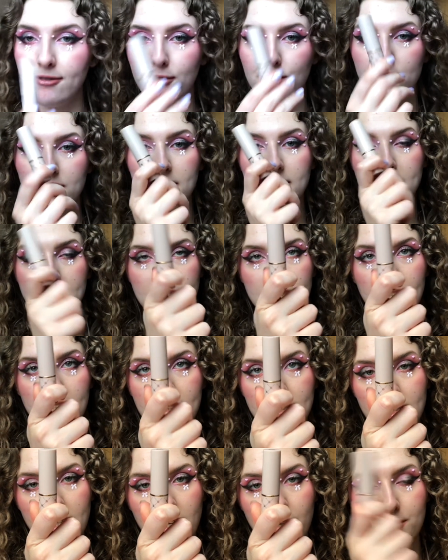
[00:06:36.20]
used this 10
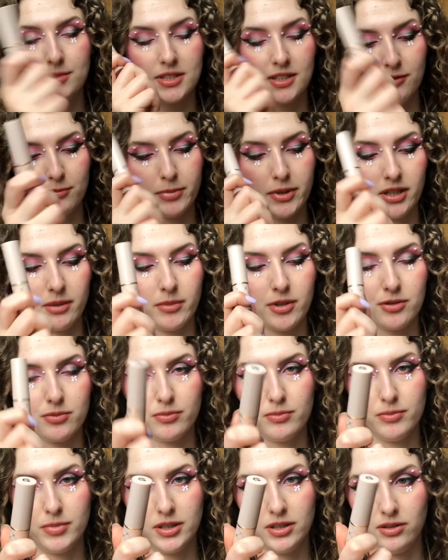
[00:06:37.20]
times. I've pretty much
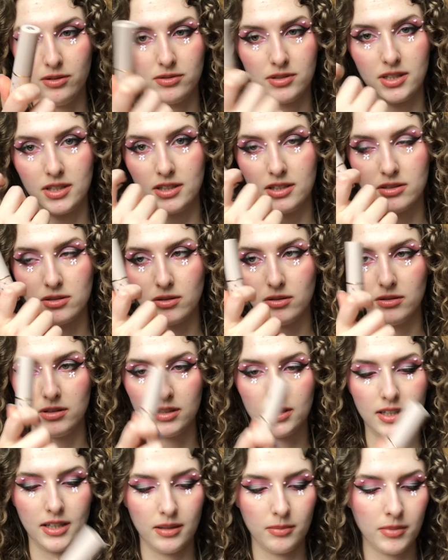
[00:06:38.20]
been using this all the
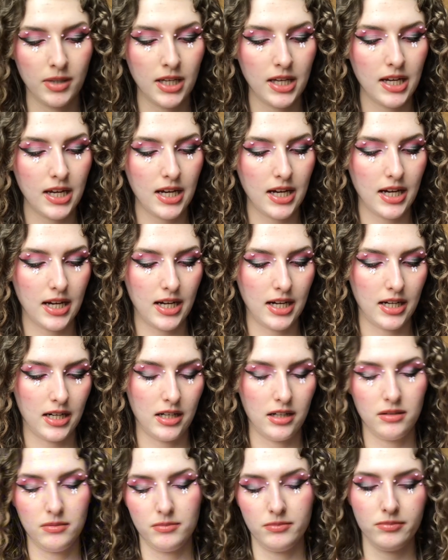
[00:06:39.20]
time,
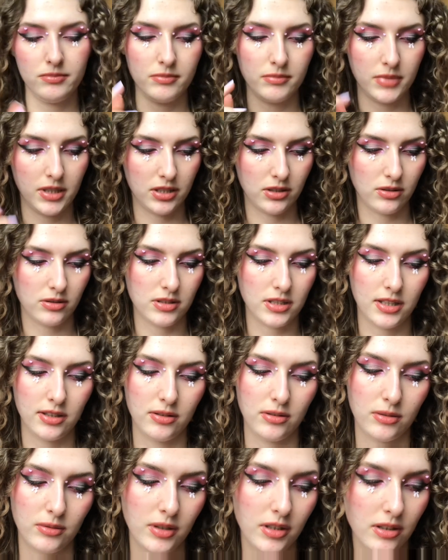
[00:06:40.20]
because I don't
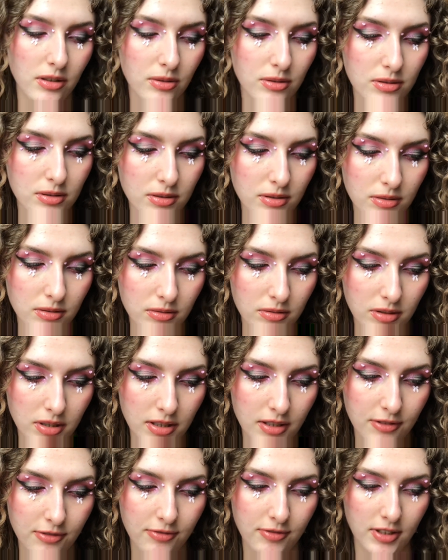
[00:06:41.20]
know, it also
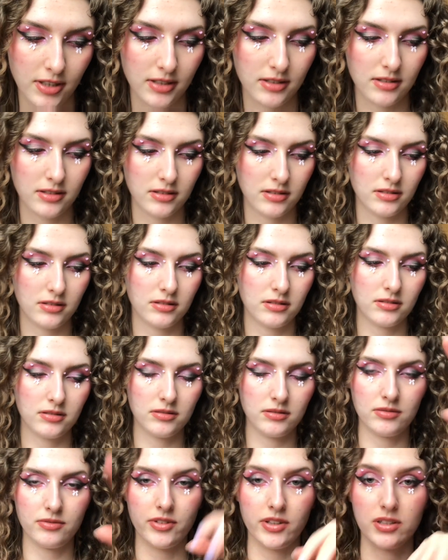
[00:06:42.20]
really fits
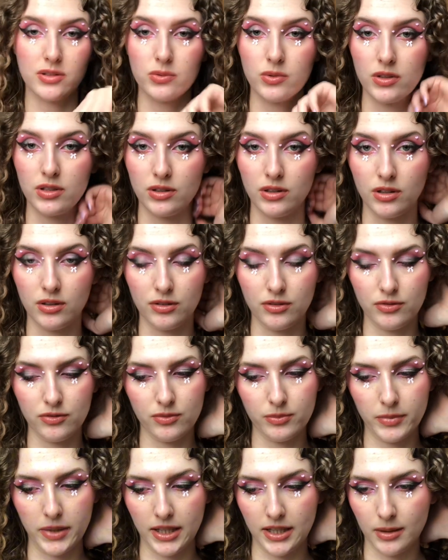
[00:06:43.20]
with a lot of
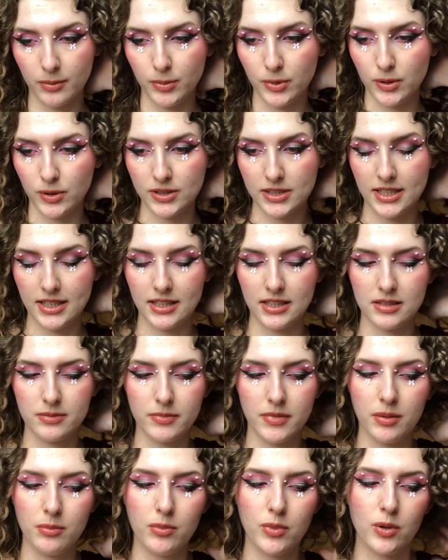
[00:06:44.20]
makeup looks, and it's
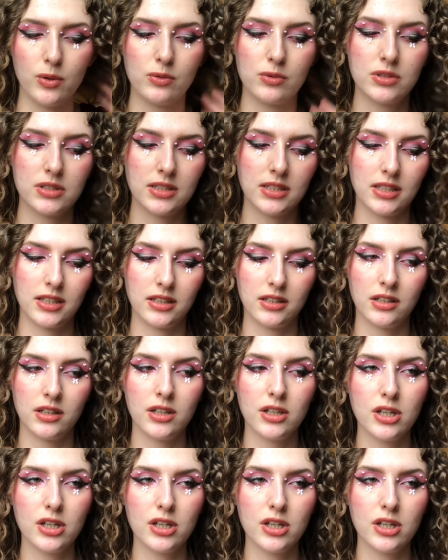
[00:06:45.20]
my most like